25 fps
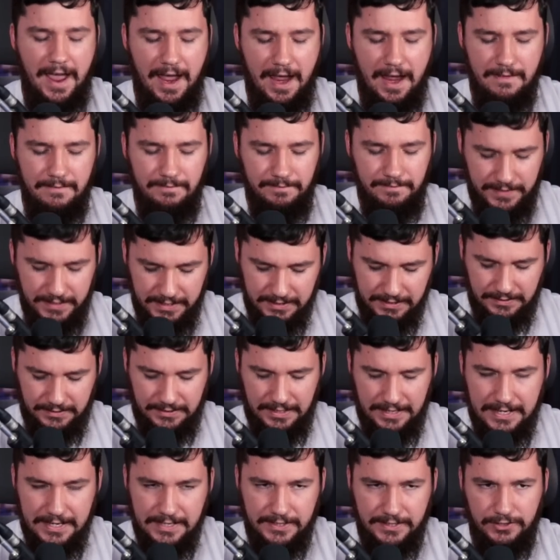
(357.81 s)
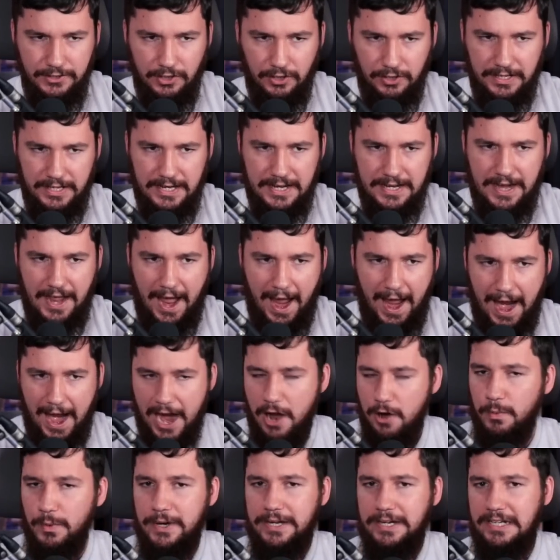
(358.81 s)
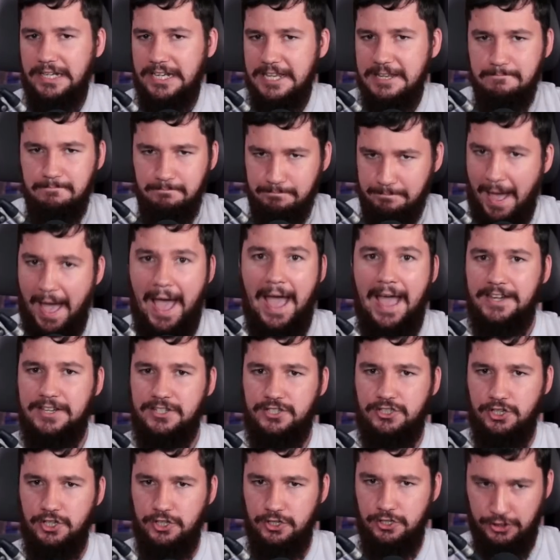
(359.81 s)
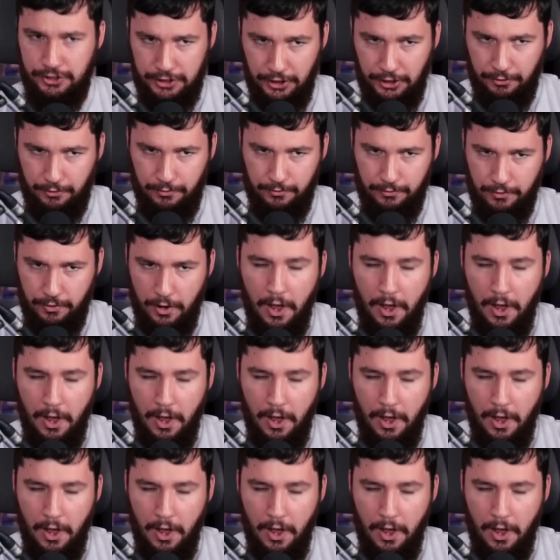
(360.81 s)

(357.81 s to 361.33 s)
and this is not inherently bad to do,